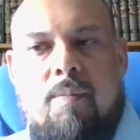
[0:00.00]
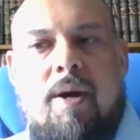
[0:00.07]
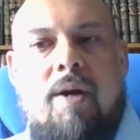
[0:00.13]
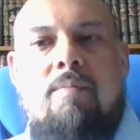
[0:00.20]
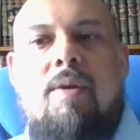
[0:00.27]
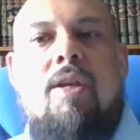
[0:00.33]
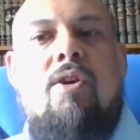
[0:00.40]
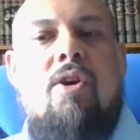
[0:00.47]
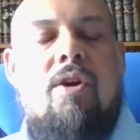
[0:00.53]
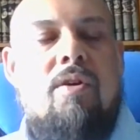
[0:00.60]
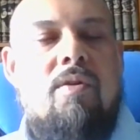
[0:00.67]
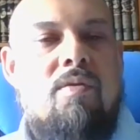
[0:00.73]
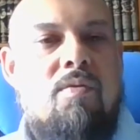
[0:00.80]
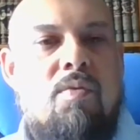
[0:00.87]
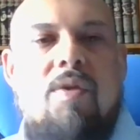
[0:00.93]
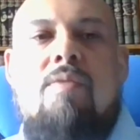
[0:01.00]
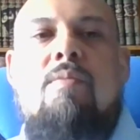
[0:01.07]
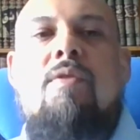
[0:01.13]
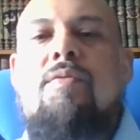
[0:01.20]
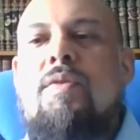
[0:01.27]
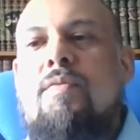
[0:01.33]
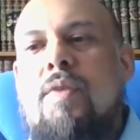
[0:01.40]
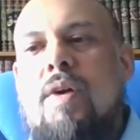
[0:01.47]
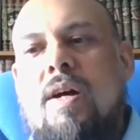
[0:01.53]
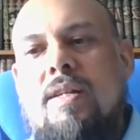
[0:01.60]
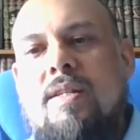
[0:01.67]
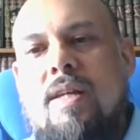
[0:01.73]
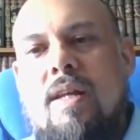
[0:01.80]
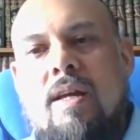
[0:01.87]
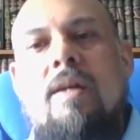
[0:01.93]
about Bitcoin with Mufti
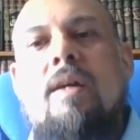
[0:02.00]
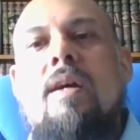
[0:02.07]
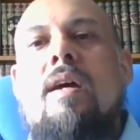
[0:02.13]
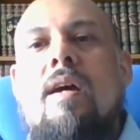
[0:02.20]
Faraz, and